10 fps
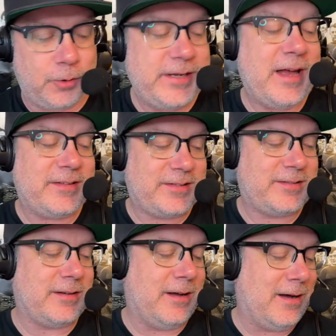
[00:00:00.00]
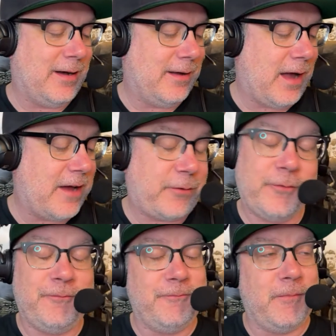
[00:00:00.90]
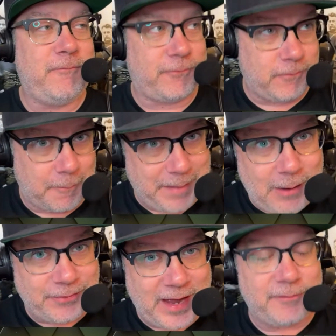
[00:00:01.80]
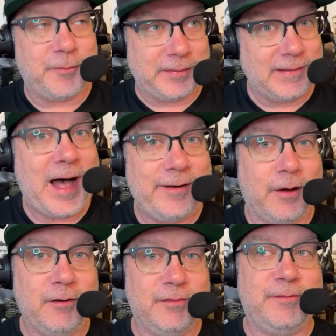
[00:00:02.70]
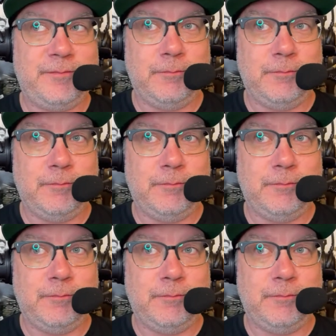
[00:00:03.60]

Yes, I've heard about that from a lot of